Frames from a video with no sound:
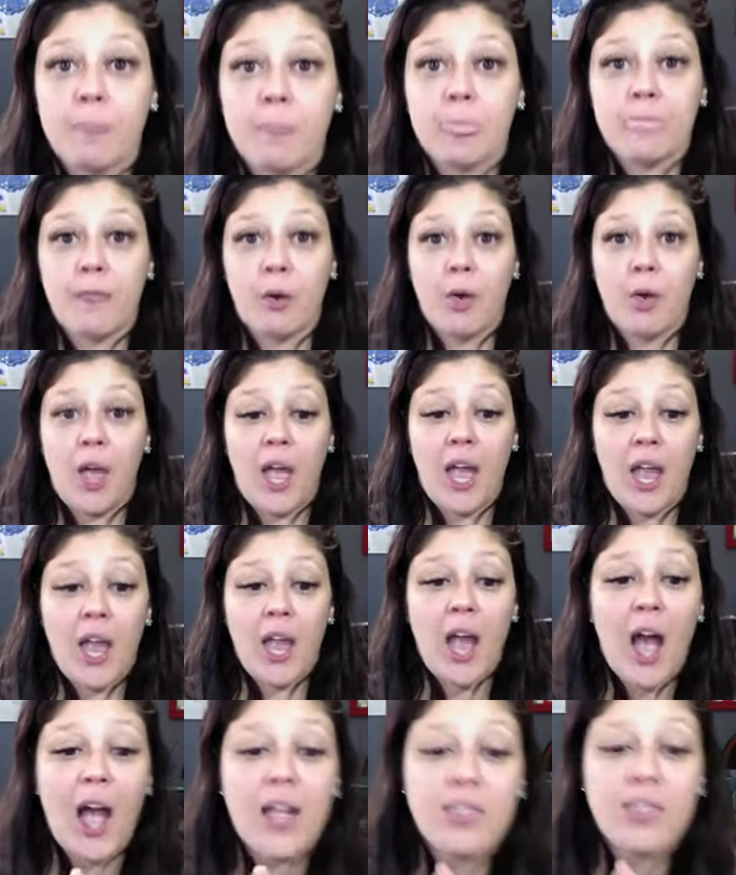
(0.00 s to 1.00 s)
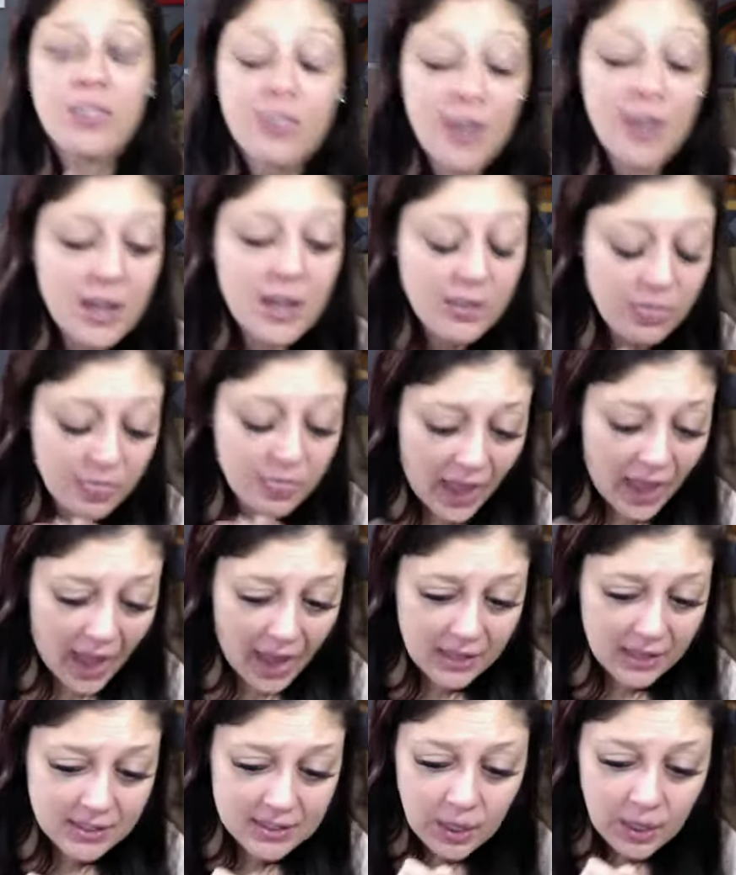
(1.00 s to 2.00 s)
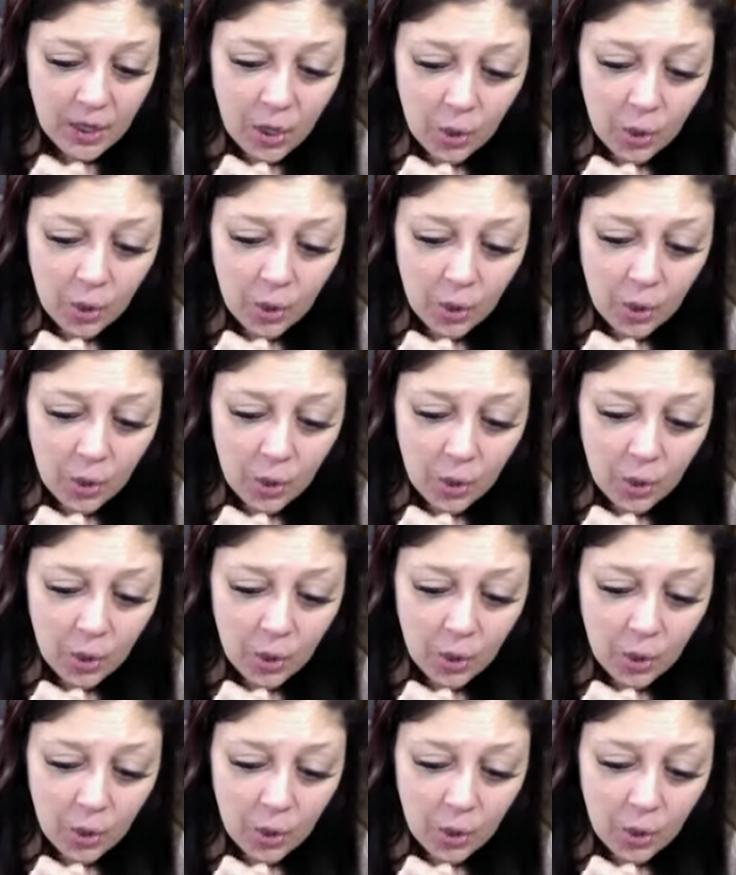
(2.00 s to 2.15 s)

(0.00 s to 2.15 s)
Okay, I think that